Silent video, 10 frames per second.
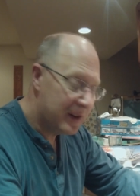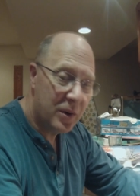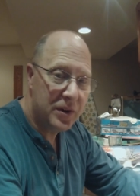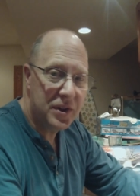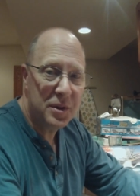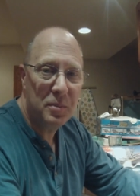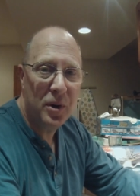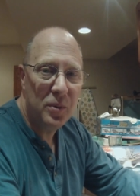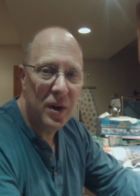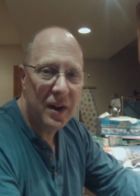coexist
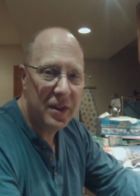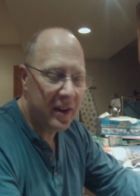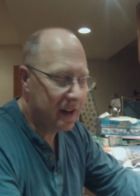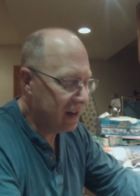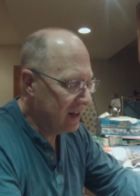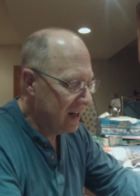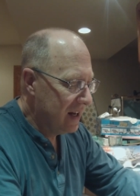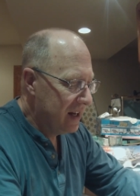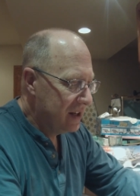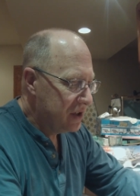pretty well, I think.
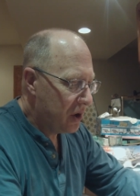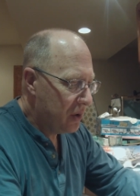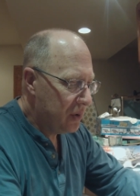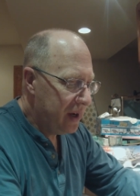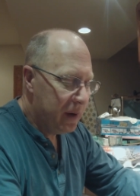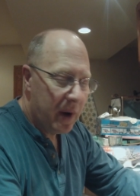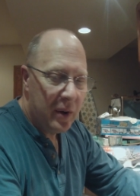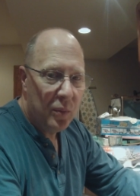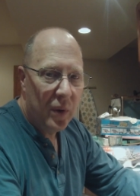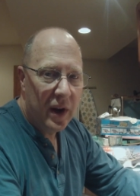So, at any
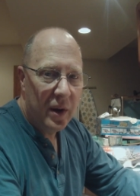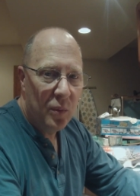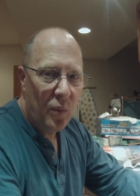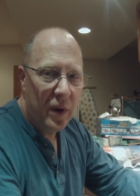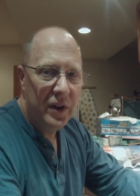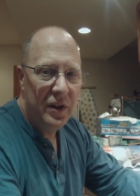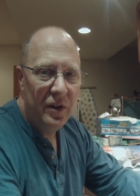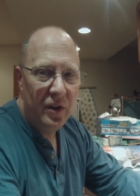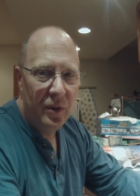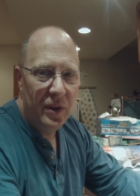rate, what I wanted to
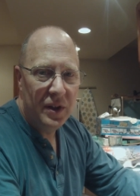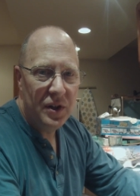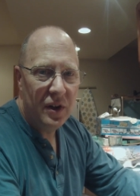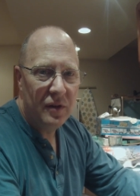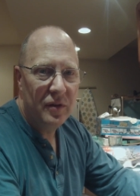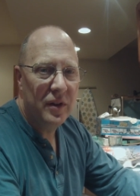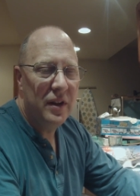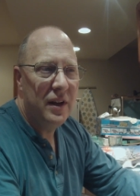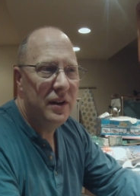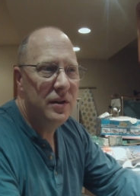do this year for
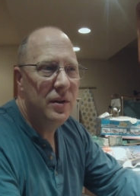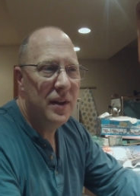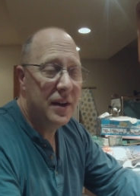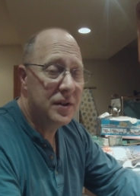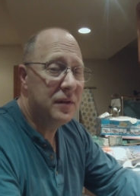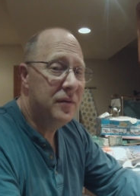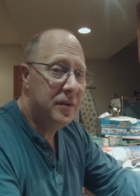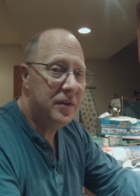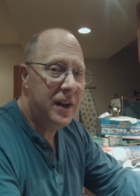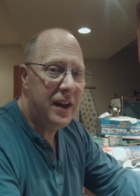the
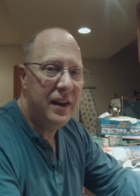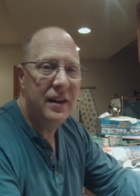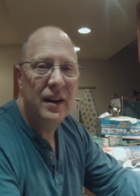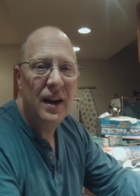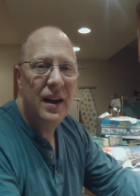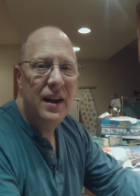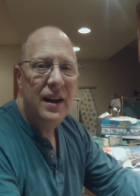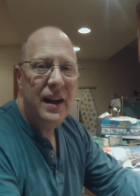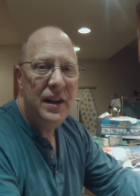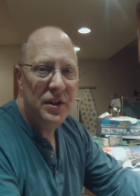2015
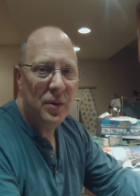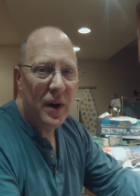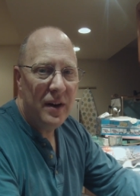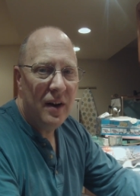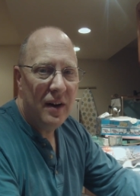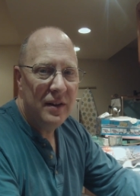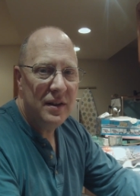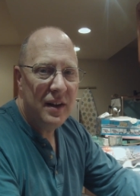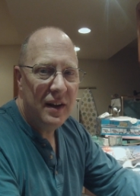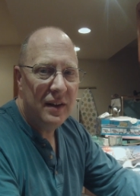Easter egg hunt
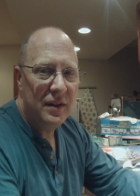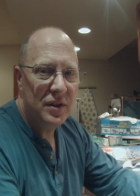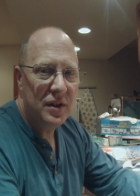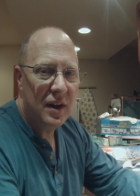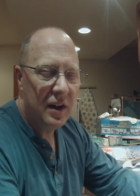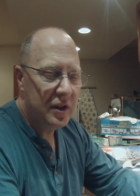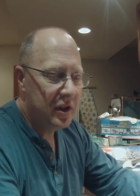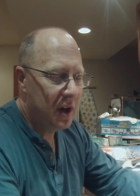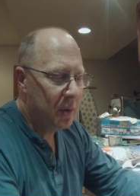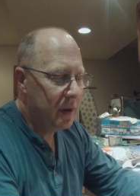is
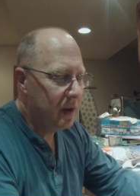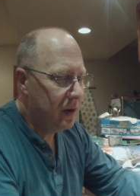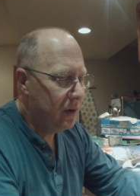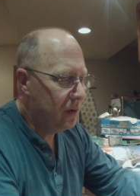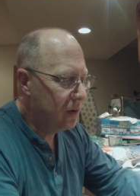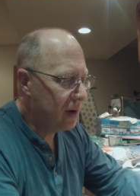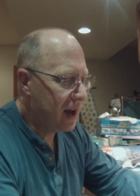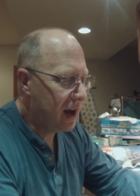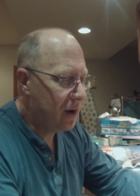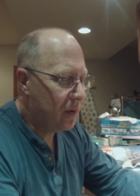share with you
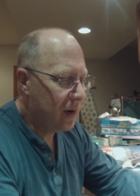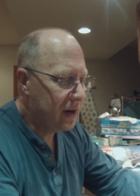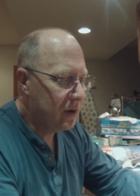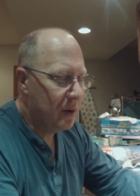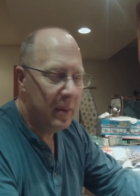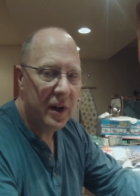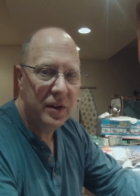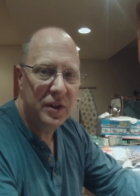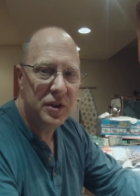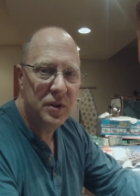how I go
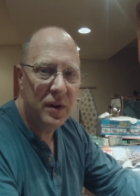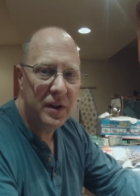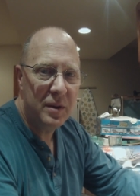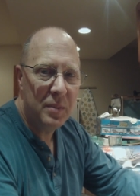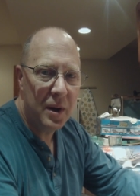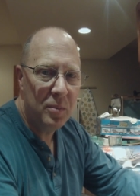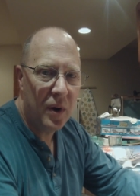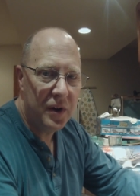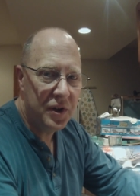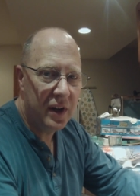about constructing my
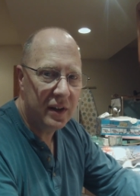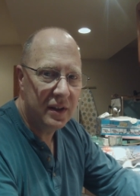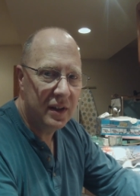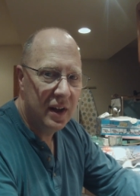project,